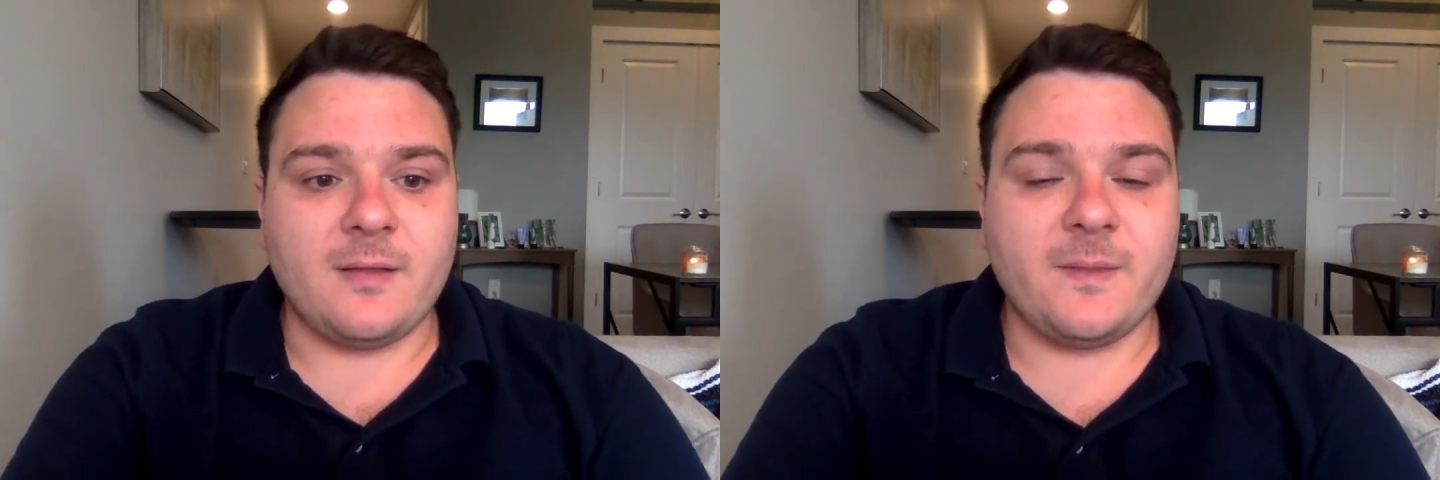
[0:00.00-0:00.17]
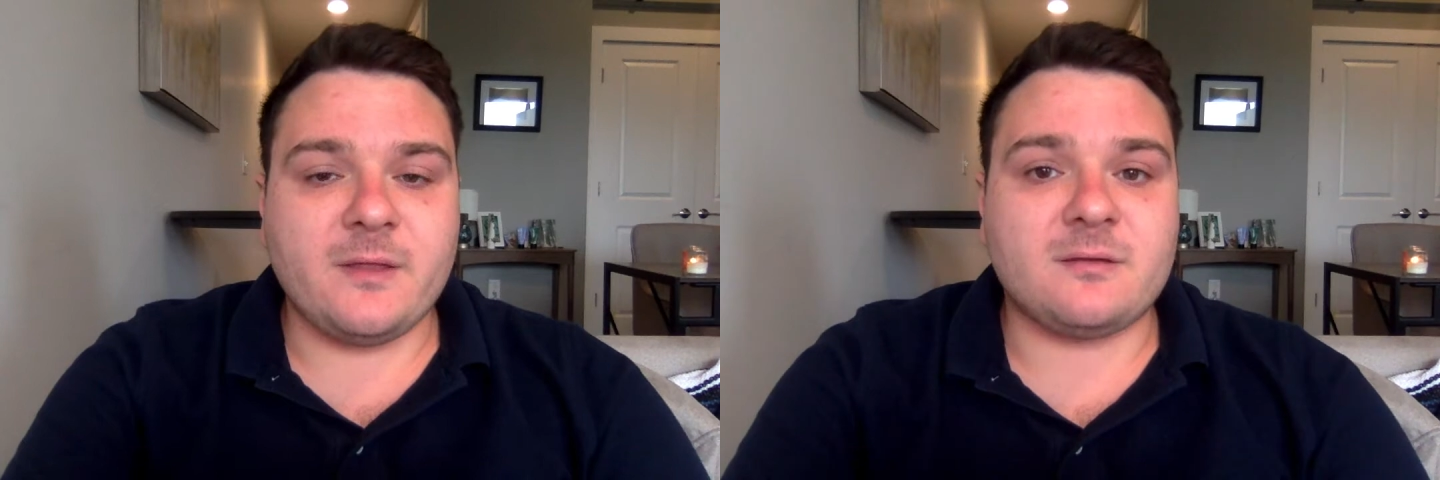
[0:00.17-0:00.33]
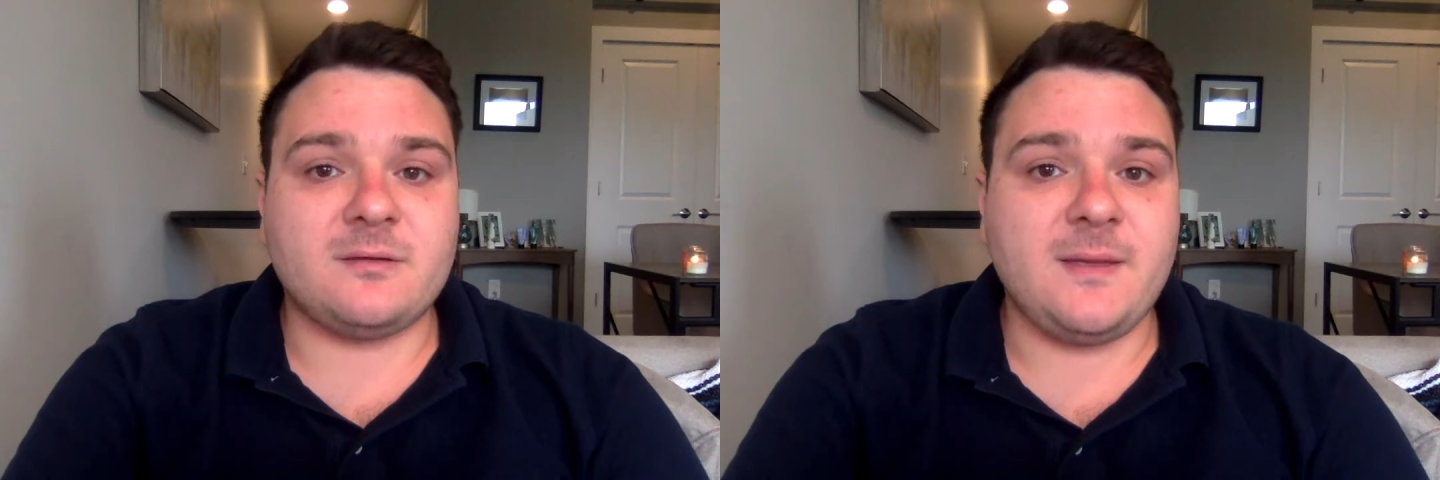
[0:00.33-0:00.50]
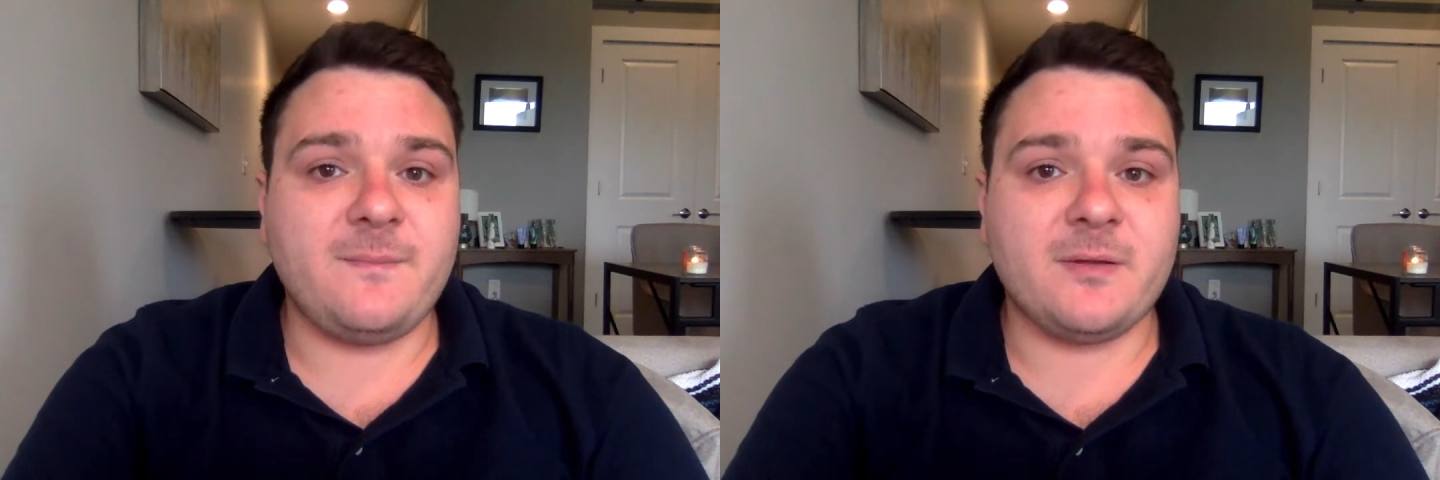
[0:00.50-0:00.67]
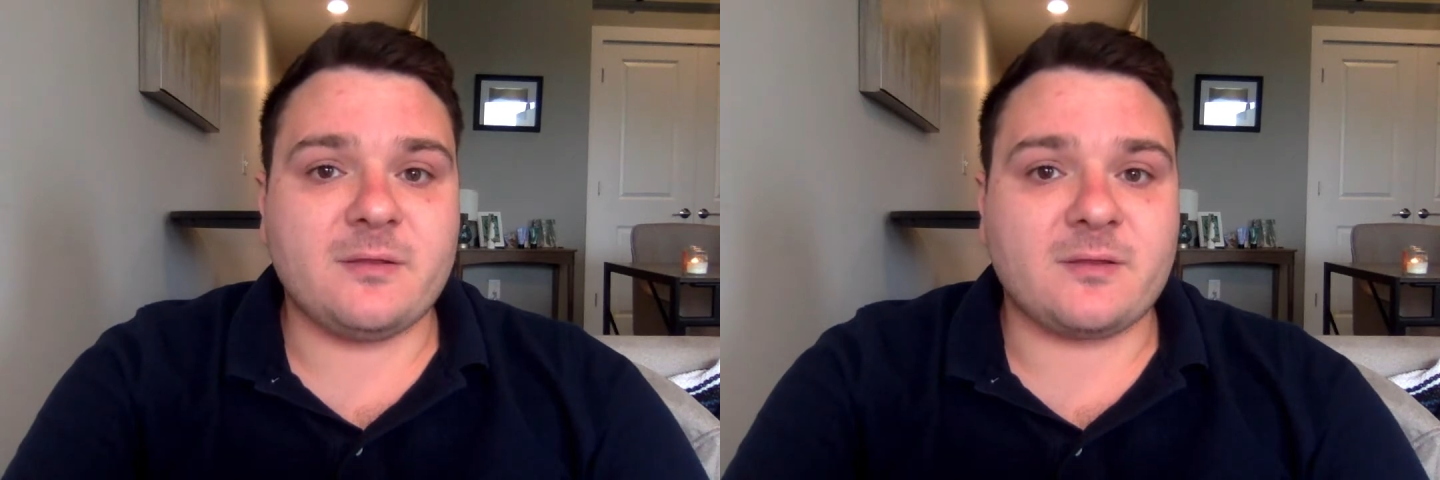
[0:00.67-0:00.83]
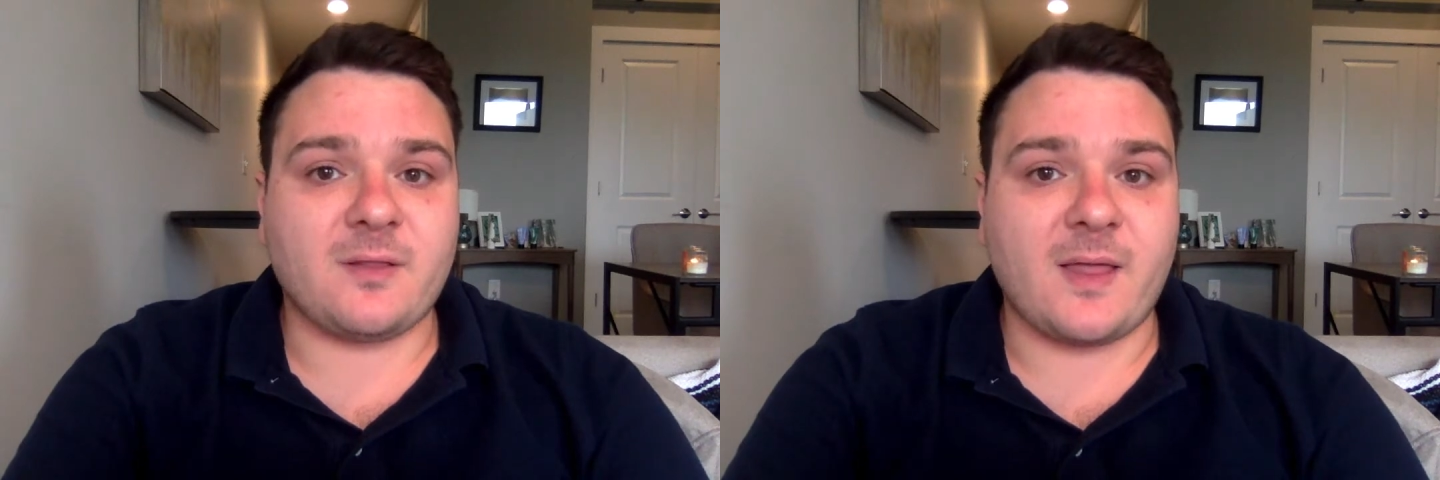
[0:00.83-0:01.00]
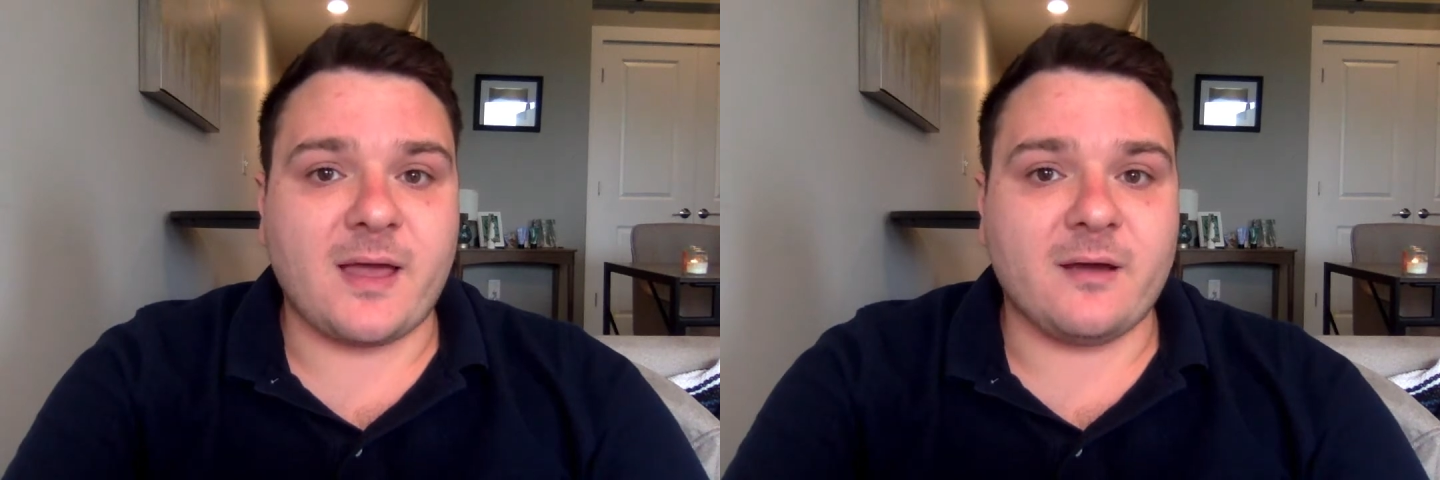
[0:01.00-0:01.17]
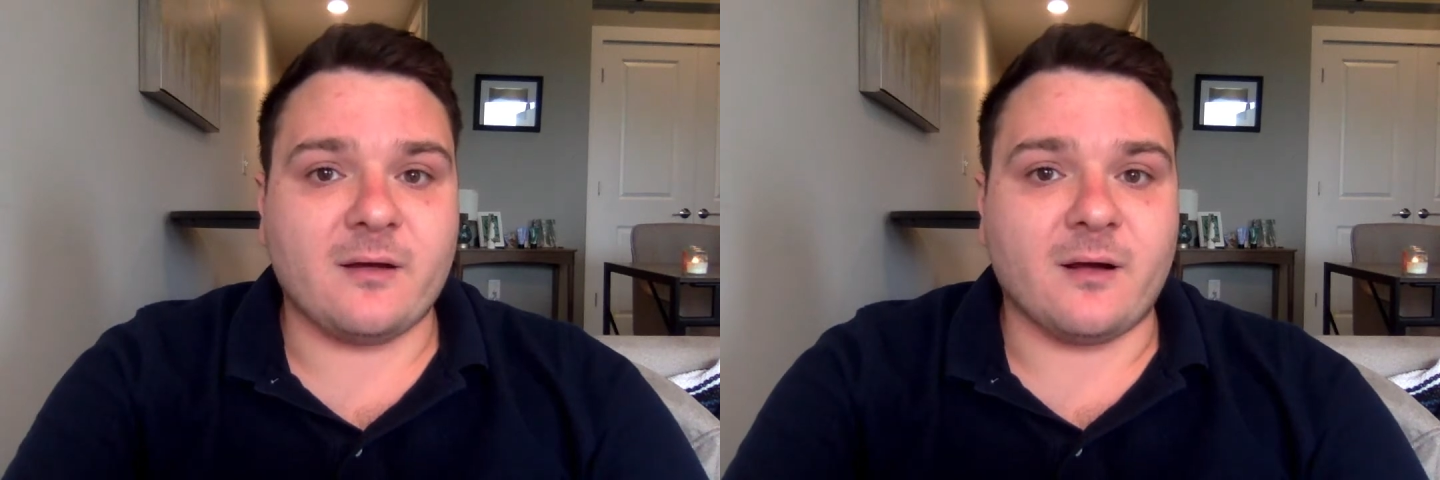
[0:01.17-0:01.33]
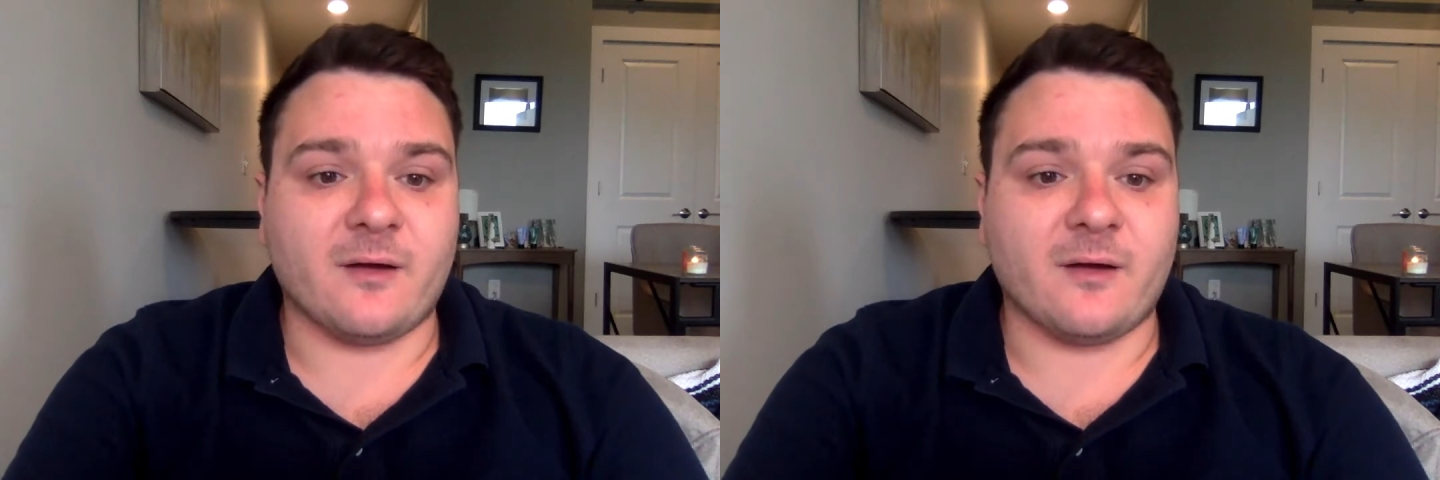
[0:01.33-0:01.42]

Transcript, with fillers: This deepest layer